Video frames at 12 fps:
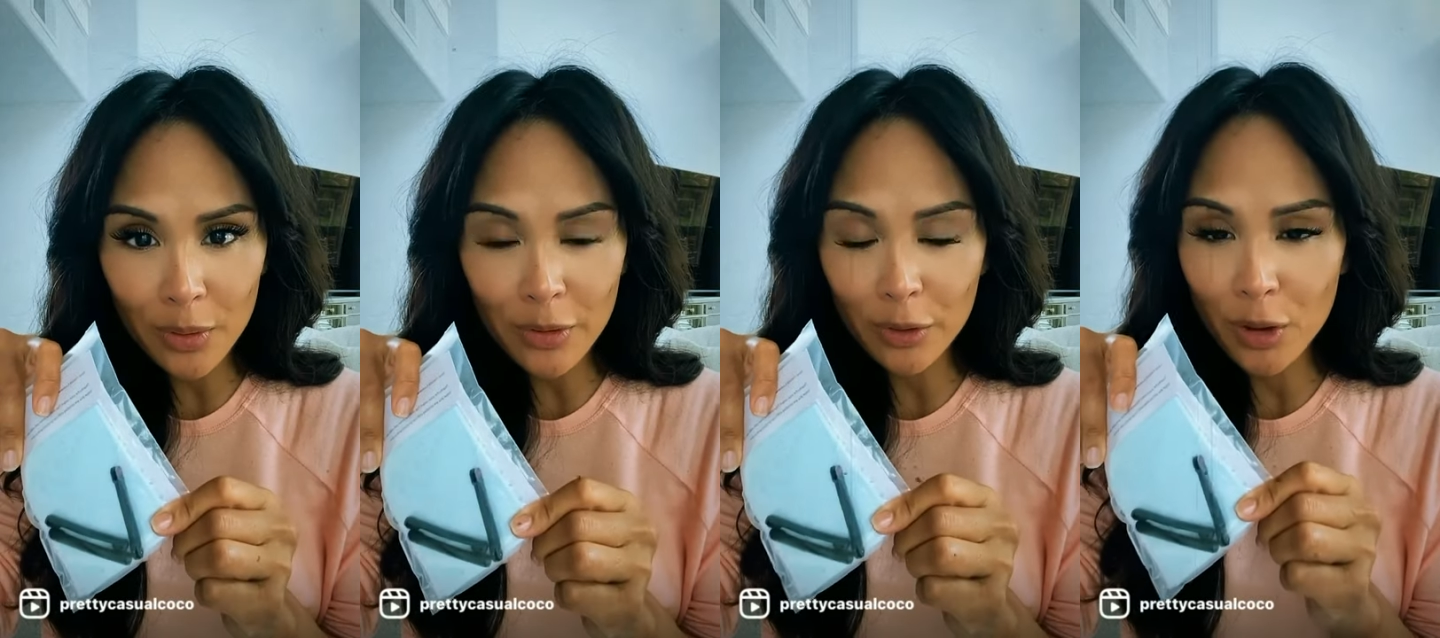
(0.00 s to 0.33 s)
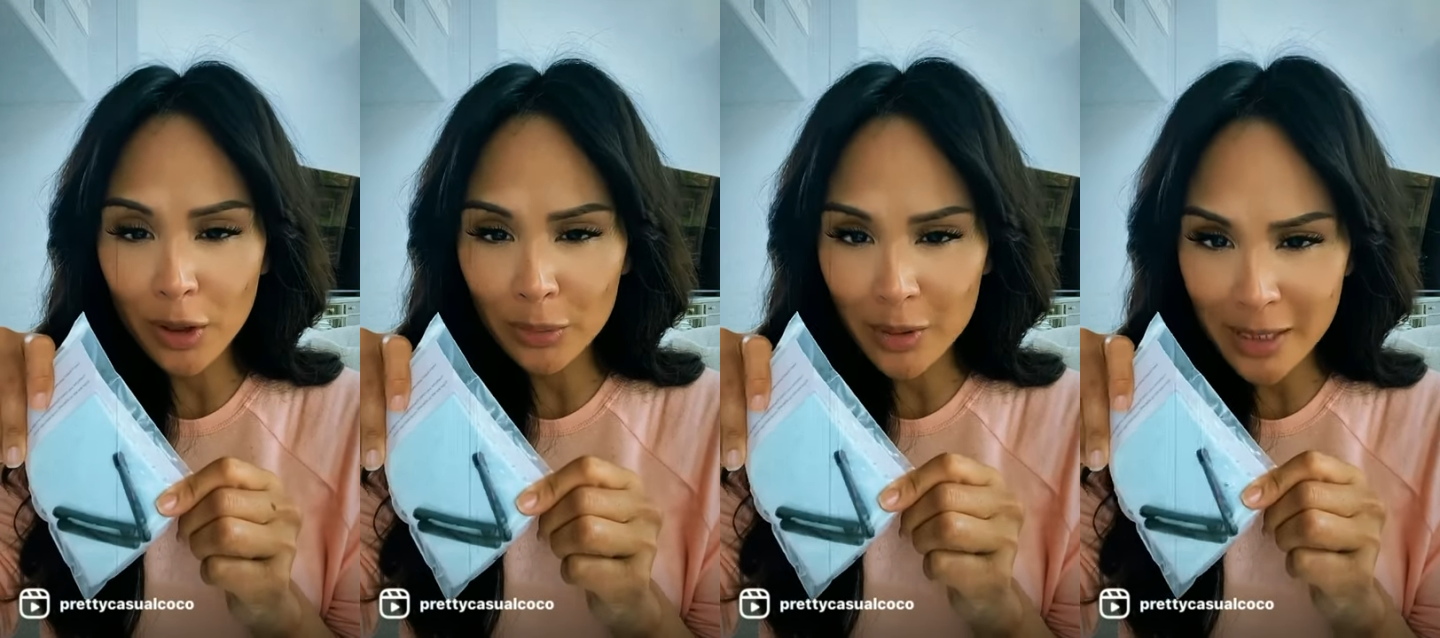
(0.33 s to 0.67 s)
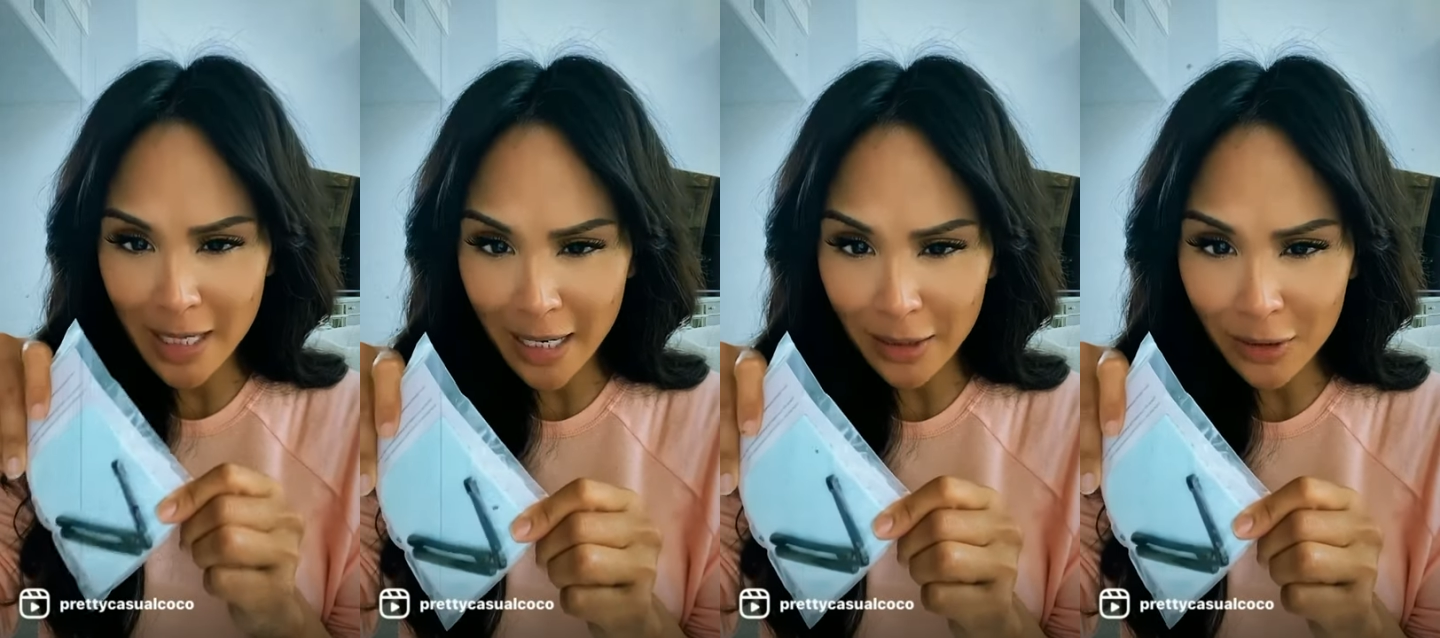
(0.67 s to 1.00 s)
they're called
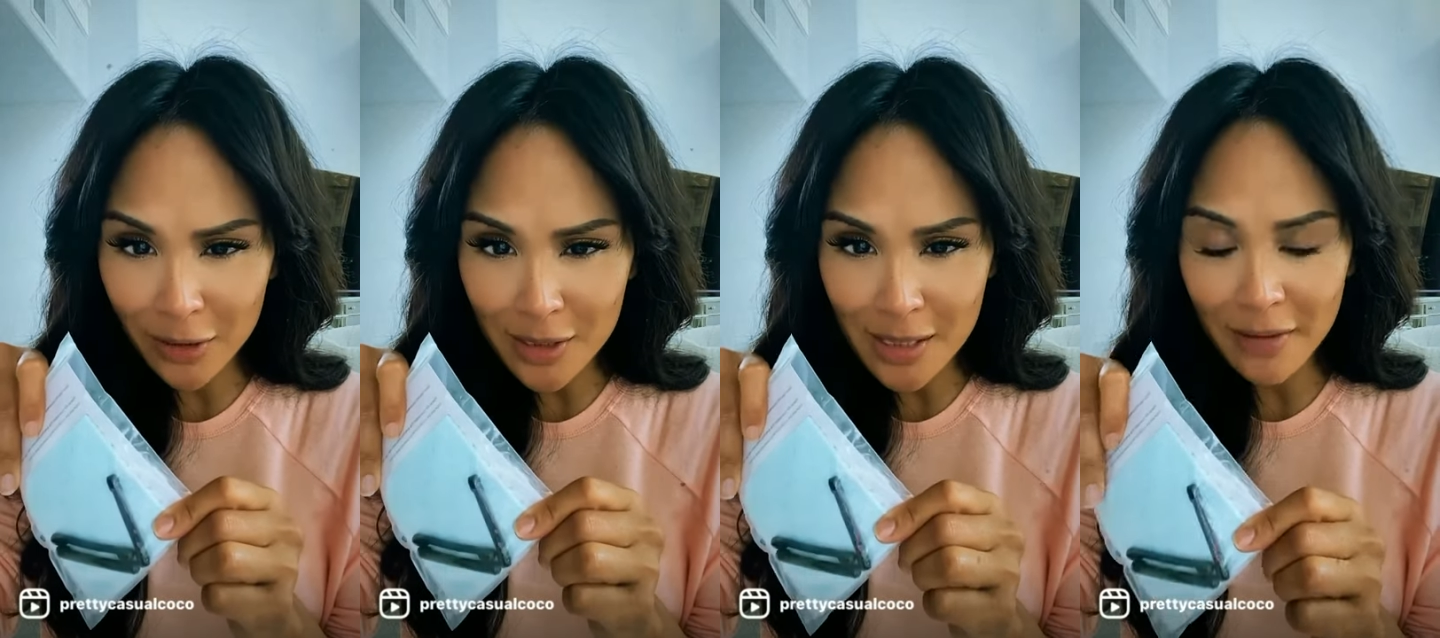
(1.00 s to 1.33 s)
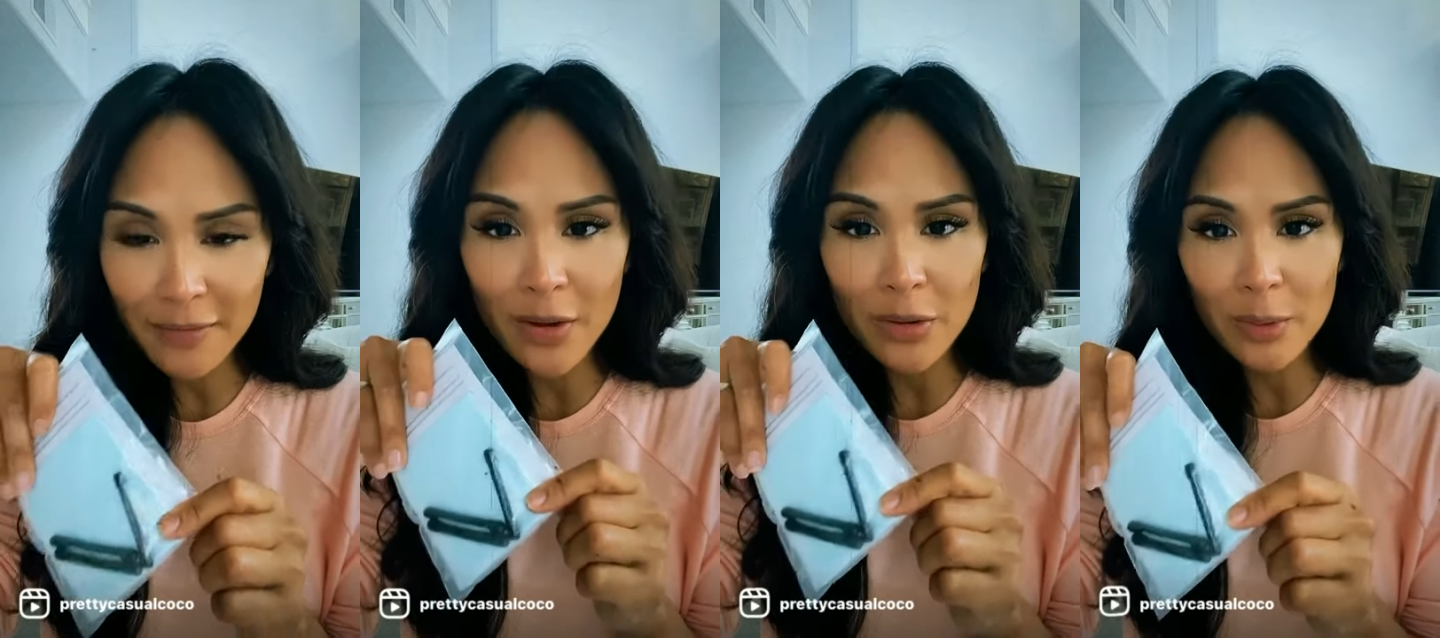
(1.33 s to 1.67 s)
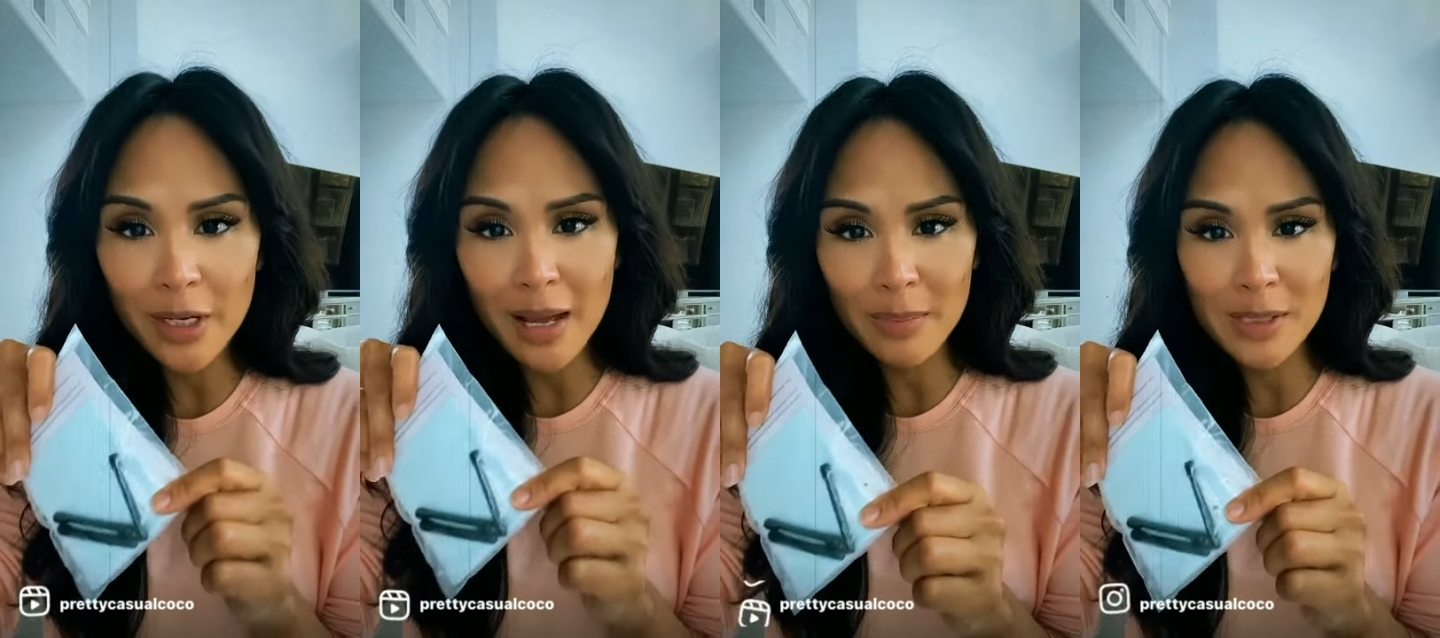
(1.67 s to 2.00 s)
retainers. I found
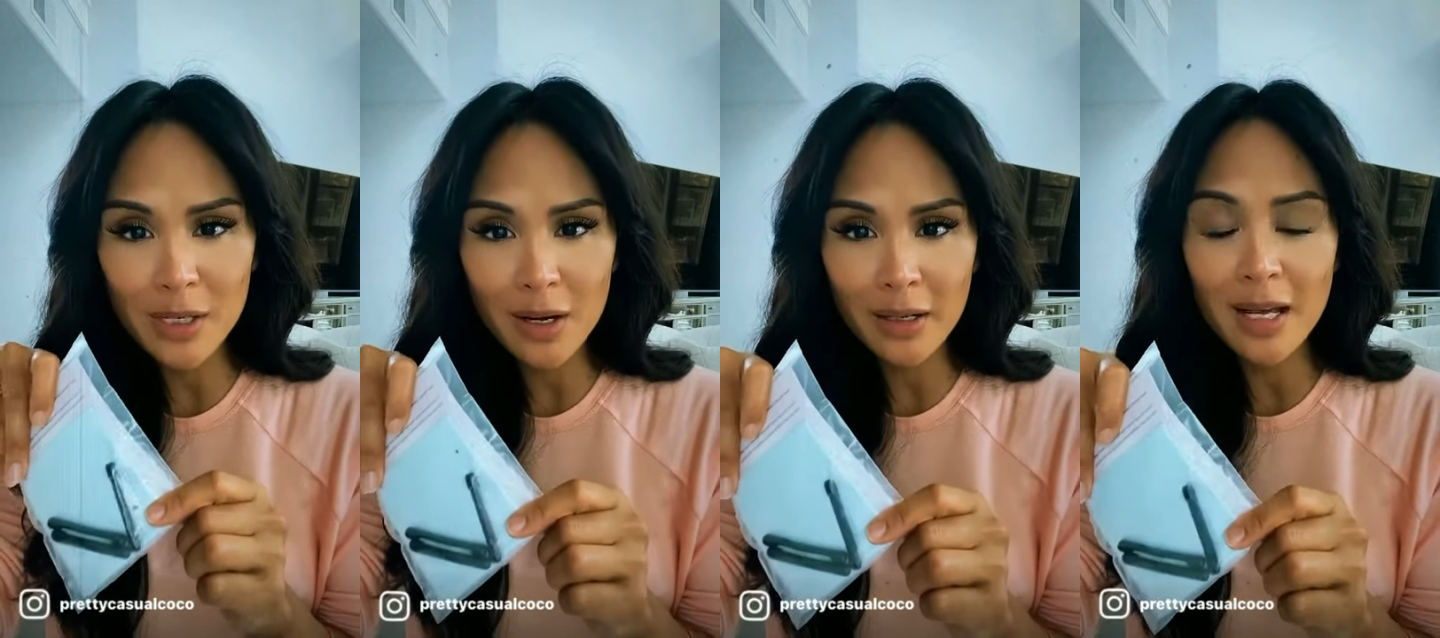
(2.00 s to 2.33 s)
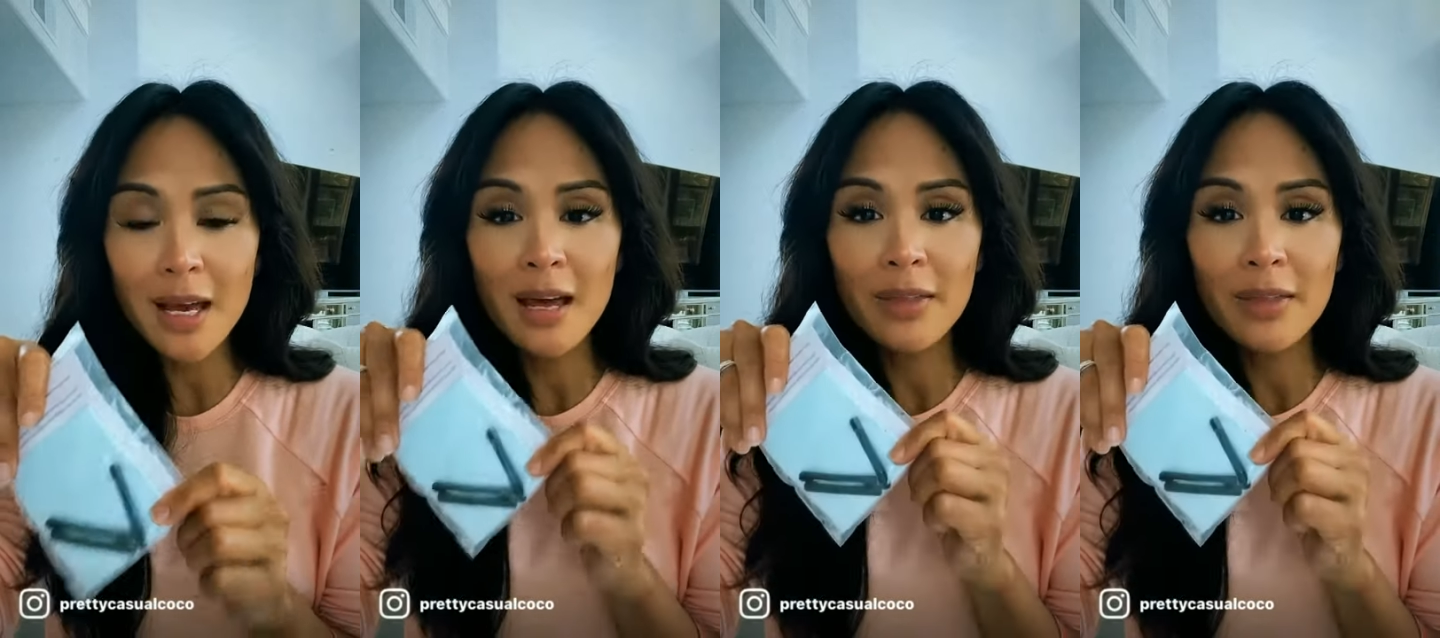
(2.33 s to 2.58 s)
them on Amazon.